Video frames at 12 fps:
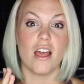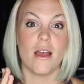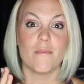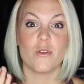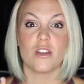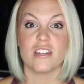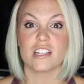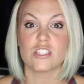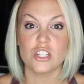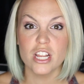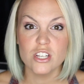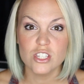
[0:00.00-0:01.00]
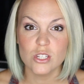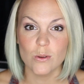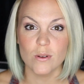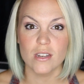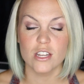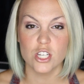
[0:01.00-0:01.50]
um, you had an exchange
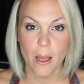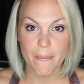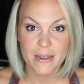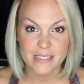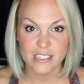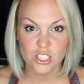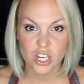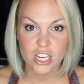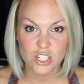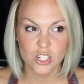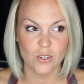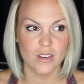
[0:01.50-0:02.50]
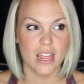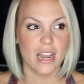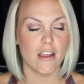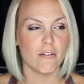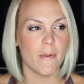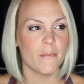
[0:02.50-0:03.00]
student, a Japanese exchange student,
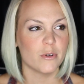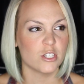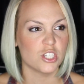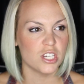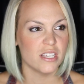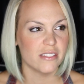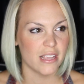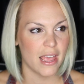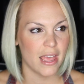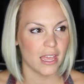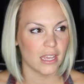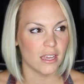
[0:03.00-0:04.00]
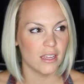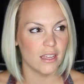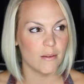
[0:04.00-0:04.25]
and I remember she sang,